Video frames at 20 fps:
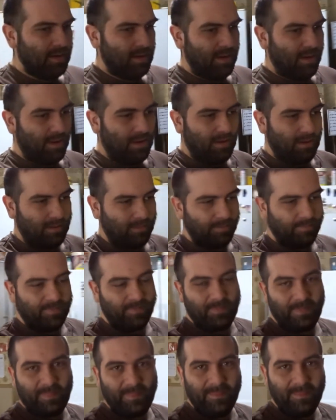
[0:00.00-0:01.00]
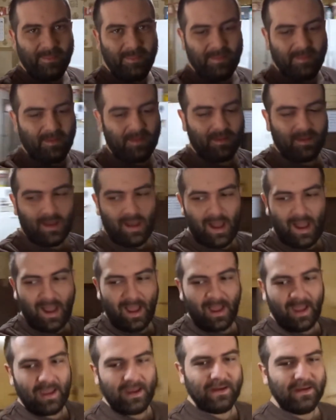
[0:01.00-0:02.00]
Uh,
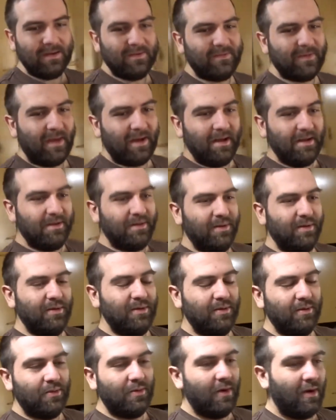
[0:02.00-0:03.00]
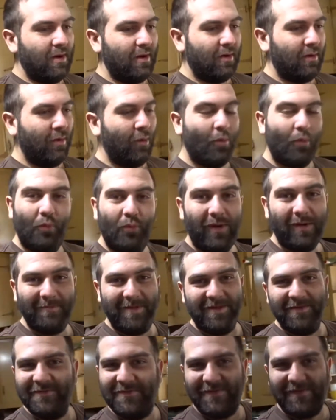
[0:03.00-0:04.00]
I decided to
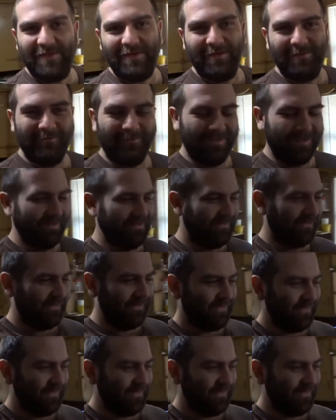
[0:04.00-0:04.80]
rummage so to